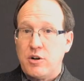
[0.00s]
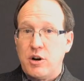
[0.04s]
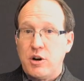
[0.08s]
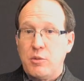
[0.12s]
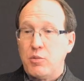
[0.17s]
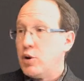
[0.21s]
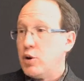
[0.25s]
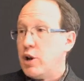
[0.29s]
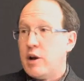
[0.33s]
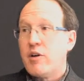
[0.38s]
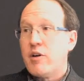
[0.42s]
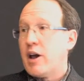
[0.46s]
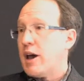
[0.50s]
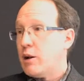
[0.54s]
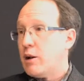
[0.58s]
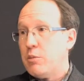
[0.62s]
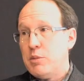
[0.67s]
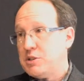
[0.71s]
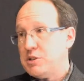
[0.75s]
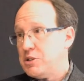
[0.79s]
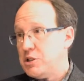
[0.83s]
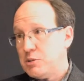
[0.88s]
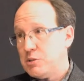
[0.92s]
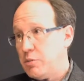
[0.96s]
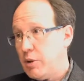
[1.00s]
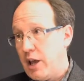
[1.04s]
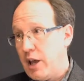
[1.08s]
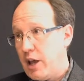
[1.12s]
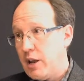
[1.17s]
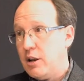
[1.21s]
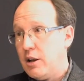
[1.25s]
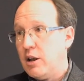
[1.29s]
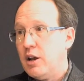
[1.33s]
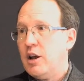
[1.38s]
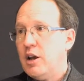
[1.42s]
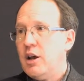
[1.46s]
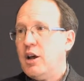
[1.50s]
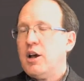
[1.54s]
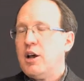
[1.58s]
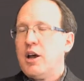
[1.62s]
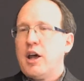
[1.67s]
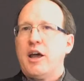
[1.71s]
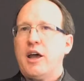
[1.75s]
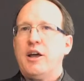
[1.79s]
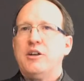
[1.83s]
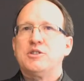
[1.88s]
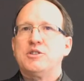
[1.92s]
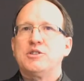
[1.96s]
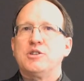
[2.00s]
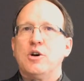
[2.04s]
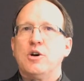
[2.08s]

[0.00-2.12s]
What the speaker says: up, we never had a business plan. And